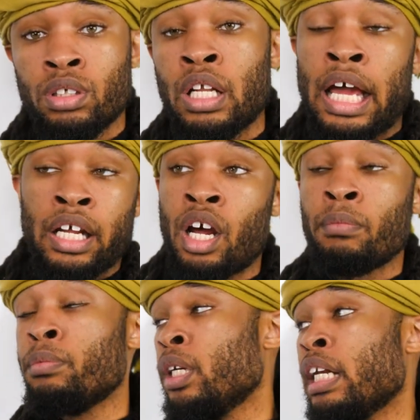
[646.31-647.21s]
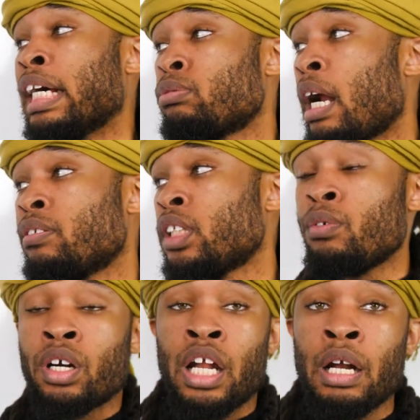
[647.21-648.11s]
Like that's what I've
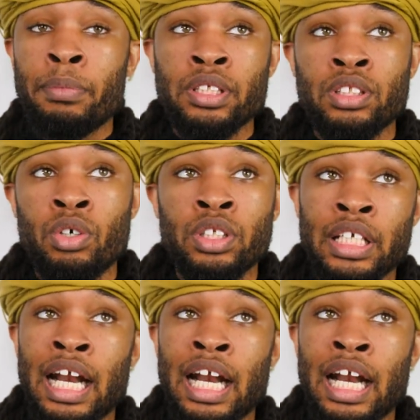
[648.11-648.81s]
seen with a lot of business owners,